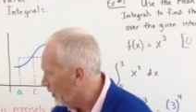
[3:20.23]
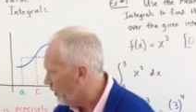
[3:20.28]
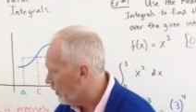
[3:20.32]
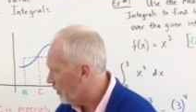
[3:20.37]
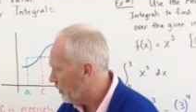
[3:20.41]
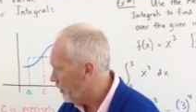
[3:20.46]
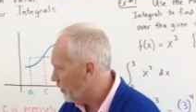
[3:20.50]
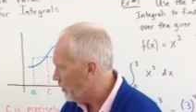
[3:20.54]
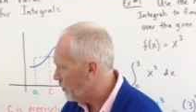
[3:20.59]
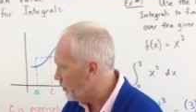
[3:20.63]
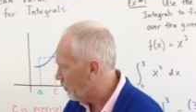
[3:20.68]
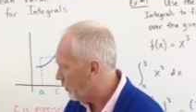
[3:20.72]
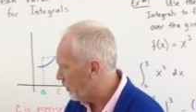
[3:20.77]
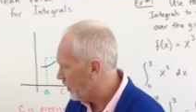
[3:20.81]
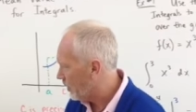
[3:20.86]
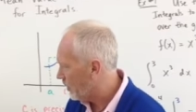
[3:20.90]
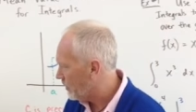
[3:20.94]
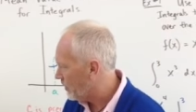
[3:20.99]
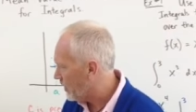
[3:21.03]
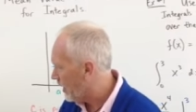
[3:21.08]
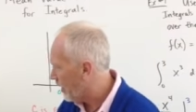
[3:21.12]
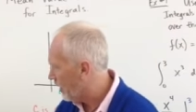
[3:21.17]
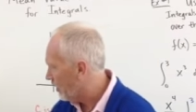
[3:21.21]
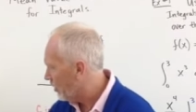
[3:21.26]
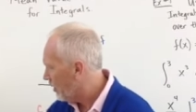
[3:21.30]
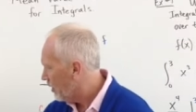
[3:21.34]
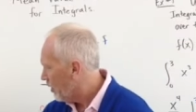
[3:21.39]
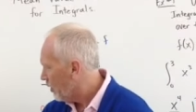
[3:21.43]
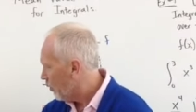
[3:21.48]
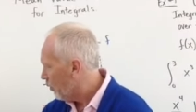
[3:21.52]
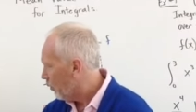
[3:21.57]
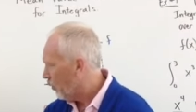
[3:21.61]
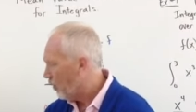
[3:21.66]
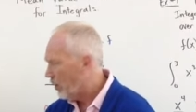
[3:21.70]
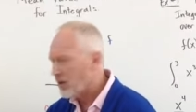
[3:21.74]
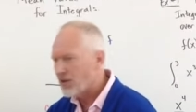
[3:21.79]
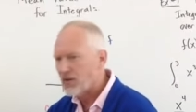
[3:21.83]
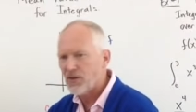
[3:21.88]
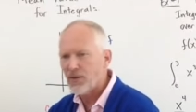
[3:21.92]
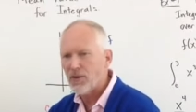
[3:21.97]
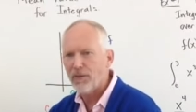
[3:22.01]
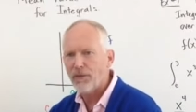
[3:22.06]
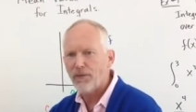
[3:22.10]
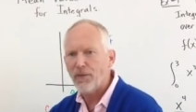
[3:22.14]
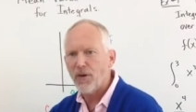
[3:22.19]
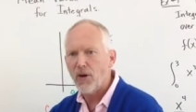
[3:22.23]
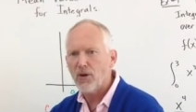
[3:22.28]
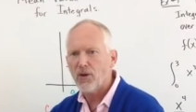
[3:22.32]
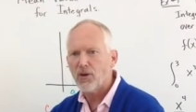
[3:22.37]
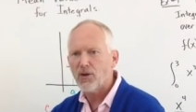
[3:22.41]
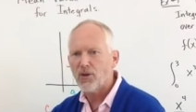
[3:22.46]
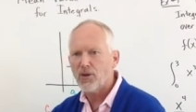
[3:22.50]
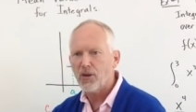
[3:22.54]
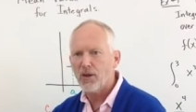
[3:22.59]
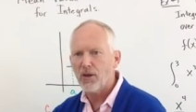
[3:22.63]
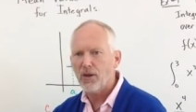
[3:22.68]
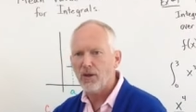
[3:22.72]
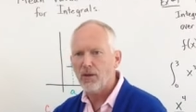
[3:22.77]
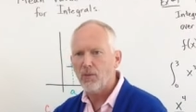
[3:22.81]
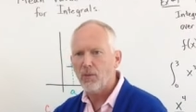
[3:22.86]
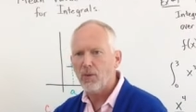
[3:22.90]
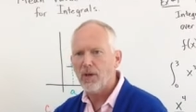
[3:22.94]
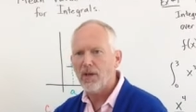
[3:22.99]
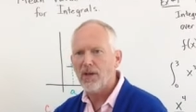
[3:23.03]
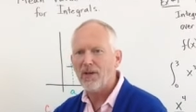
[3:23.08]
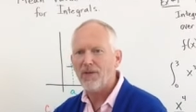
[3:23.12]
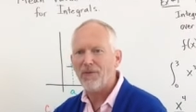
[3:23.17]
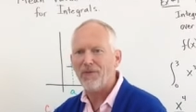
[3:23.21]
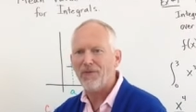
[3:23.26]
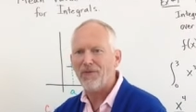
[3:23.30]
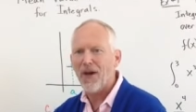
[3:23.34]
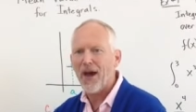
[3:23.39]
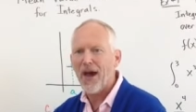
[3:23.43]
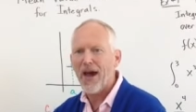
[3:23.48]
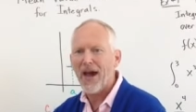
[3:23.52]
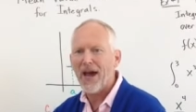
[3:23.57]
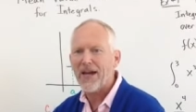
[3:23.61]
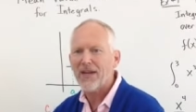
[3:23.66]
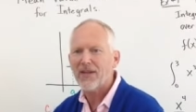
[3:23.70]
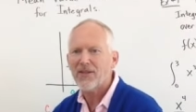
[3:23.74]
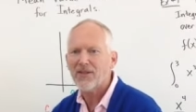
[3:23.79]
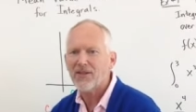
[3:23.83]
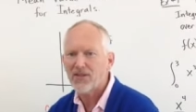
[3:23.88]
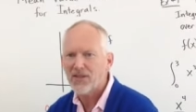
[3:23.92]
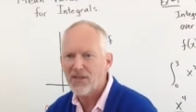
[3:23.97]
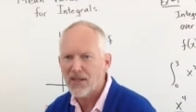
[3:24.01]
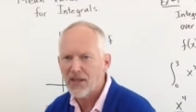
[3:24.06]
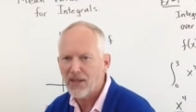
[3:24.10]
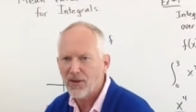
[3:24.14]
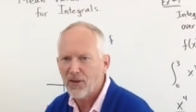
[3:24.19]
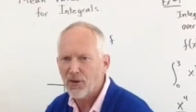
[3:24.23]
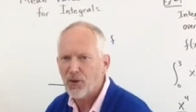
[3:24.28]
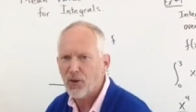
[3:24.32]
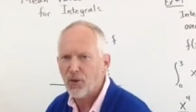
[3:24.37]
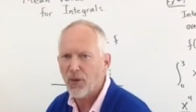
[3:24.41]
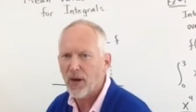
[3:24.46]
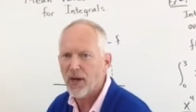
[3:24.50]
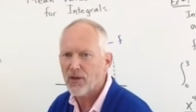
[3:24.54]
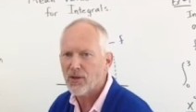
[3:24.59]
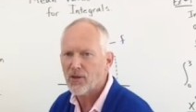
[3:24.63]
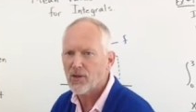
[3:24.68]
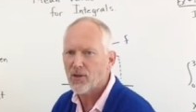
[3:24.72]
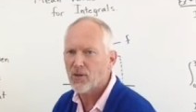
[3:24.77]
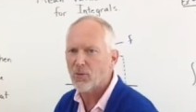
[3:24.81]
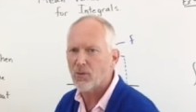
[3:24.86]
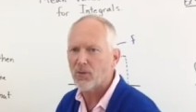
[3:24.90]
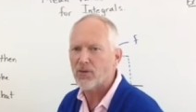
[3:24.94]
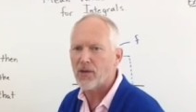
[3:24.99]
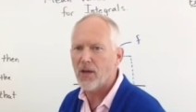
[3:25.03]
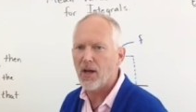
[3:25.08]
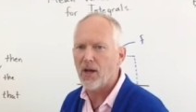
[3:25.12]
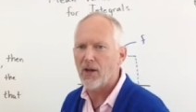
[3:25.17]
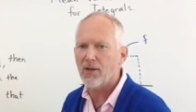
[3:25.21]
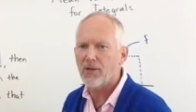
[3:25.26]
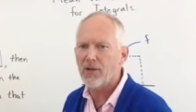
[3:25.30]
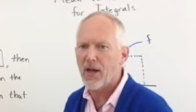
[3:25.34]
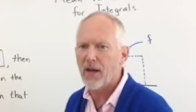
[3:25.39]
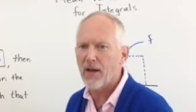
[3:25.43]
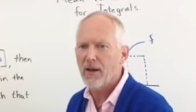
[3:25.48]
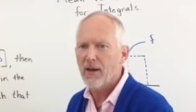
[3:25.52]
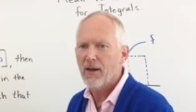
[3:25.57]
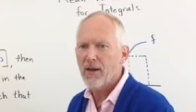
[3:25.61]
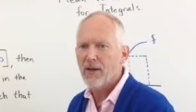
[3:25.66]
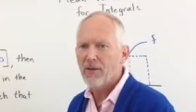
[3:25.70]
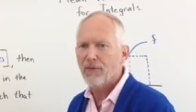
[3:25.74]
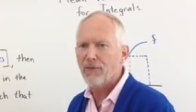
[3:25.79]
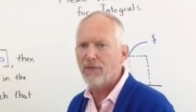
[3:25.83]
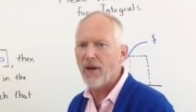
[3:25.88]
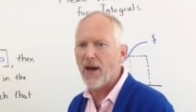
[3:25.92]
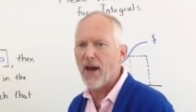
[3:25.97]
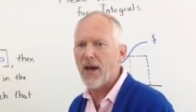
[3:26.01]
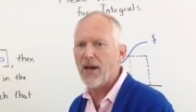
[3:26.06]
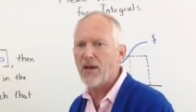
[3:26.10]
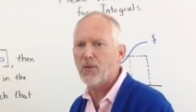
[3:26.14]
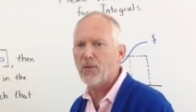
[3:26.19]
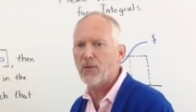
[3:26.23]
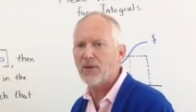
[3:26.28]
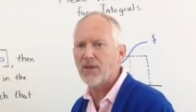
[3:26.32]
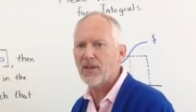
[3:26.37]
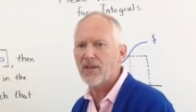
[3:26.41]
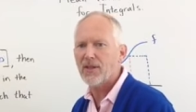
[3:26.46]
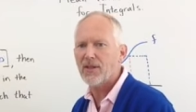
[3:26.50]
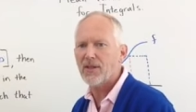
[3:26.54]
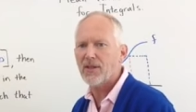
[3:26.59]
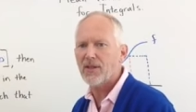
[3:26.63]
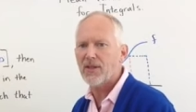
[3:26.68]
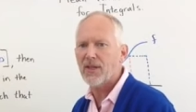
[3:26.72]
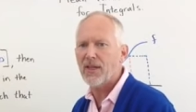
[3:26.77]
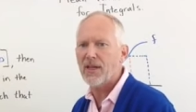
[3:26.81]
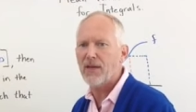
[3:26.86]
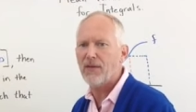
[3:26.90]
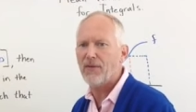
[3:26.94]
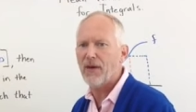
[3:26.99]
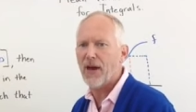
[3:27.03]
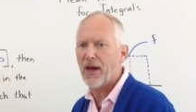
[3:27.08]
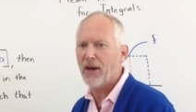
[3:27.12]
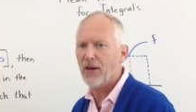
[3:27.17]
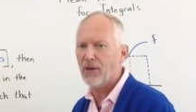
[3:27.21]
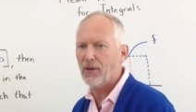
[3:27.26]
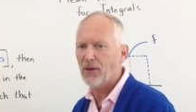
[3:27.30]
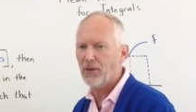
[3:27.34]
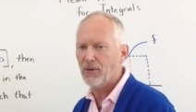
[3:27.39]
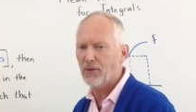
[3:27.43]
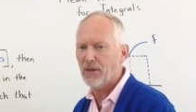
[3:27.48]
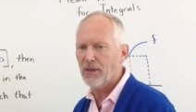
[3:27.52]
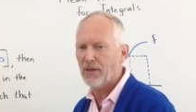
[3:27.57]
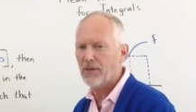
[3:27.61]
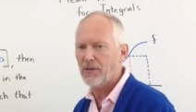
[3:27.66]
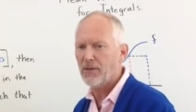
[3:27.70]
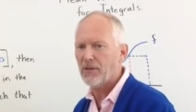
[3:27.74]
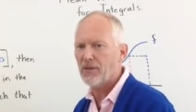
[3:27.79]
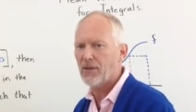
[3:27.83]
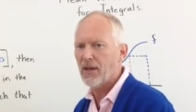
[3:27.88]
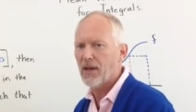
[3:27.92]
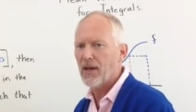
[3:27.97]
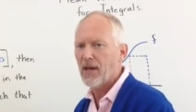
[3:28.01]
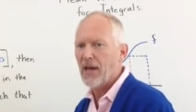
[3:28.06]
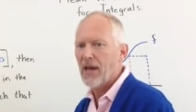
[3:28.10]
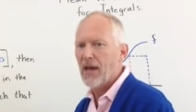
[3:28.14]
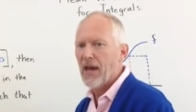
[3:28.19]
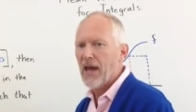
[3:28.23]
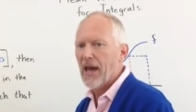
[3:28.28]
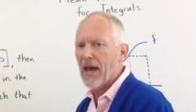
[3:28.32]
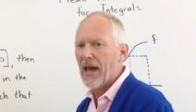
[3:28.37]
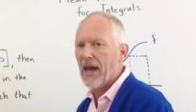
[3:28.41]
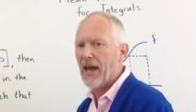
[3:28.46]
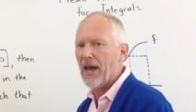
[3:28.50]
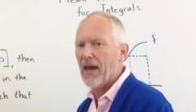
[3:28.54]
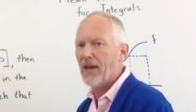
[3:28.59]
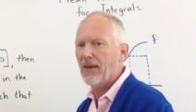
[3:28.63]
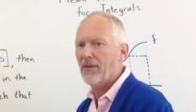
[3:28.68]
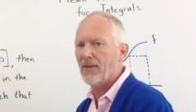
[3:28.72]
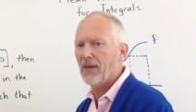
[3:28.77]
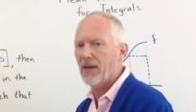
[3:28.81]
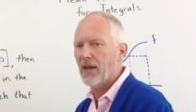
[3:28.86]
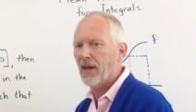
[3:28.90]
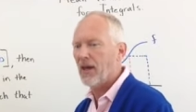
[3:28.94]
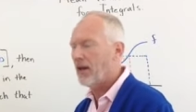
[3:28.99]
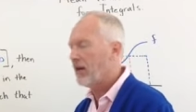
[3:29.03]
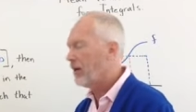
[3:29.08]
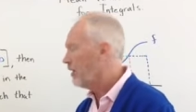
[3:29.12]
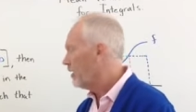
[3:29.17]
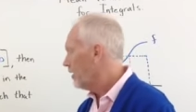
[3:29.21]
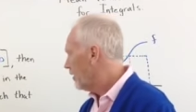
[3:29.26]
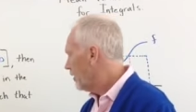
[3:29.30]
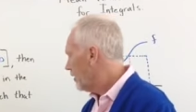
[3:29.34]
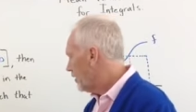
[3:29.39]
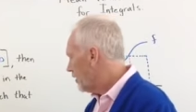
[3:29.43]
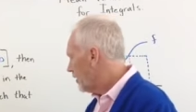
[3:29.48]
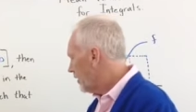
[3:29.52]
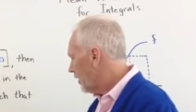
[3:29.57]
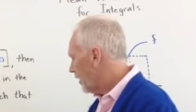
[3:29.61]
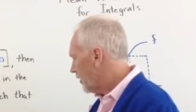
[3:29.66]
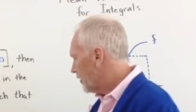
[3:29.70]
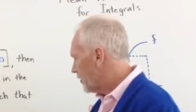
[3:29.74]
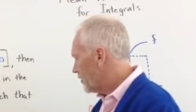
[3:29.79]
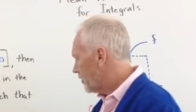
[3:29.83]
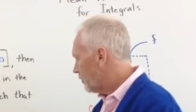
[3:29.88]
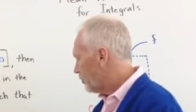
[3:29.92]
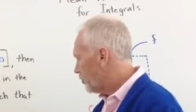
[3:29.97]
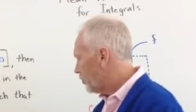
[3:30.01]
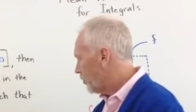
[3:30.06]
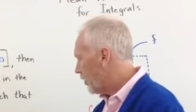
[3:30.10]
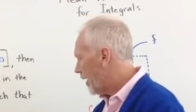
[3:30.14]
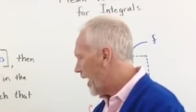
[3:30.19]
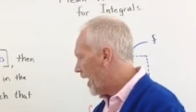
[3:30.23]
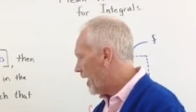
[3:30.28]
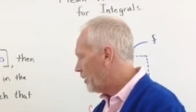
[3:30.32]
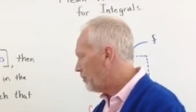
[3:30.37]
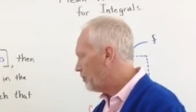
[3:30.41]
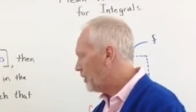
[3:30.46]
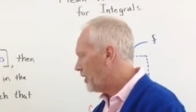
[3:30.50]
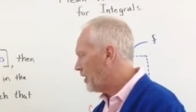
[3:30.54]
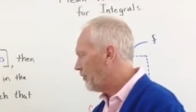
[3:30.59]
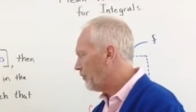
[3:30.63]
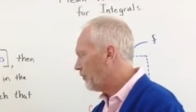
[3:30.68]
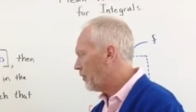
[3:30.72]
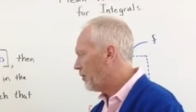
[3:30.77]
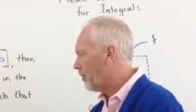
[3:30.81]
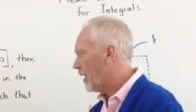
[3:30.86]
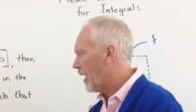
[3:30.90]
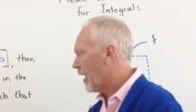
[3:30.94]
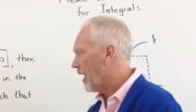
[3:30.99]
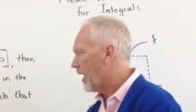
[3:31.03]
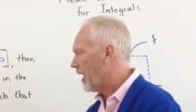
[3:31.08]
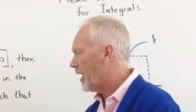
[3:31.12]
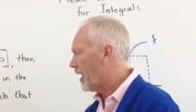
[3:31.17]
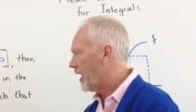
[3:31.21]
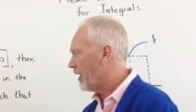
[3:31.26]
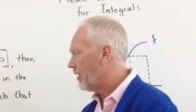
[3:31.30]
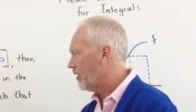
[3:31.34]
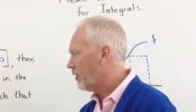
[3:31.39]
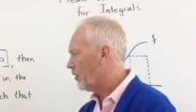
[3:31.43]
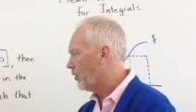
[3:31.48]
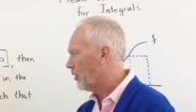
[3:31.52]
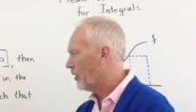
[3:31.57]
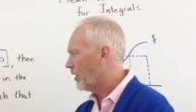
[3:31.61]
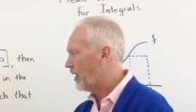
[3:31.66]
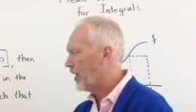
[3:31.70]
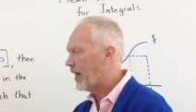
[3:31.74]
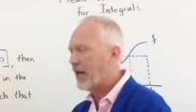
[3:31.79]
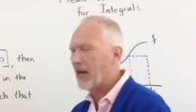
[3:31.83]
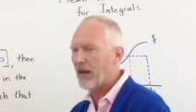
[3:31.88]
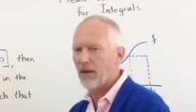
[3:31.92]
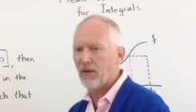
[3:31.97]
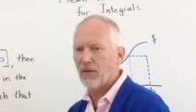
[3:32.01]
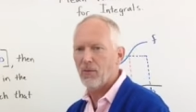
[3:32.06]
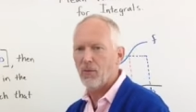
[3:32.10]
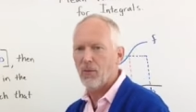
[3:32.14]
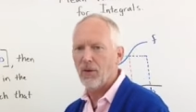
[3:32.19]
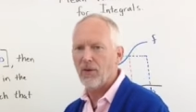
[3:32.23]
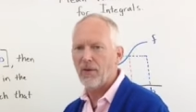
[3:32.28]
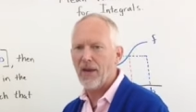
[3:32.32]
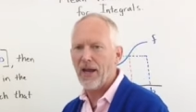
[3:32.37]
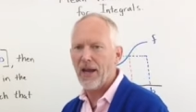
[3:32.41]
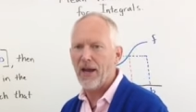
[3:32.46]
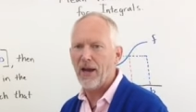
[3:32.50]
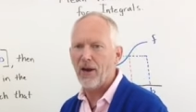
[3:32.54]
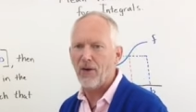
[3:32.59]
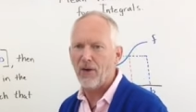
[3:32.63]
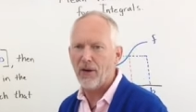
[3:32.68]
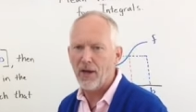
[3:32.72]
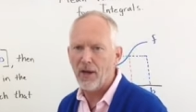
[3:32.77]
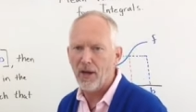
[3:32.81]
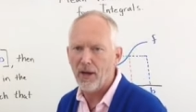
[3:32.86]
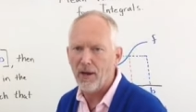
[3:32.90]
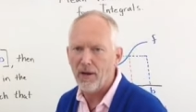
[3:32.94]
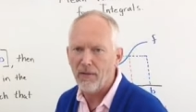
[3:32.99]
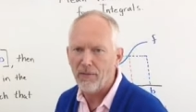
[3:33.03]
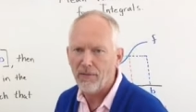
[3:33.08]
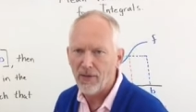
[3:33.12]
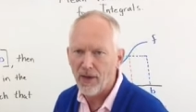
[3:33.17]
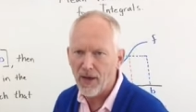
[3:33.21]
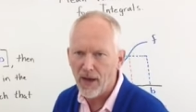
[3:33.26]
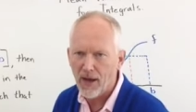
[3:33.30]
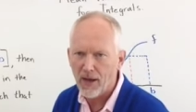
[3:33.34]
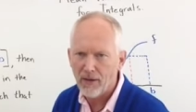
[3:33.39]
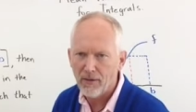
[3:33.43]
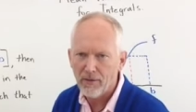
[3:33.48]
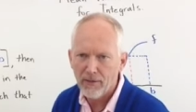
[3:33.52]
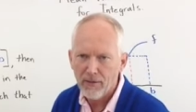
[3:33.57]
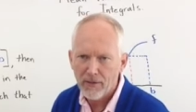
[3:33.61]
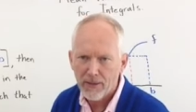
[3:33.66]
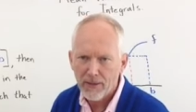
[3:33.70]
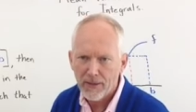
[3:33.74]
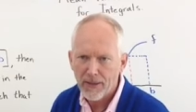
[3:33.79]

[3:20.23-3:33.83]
we're going to do is we're going to take, what is the function? We need to find C. The directions will tell us, hey, find what this C value is, and then subtract B from A, and you'll get what the area of that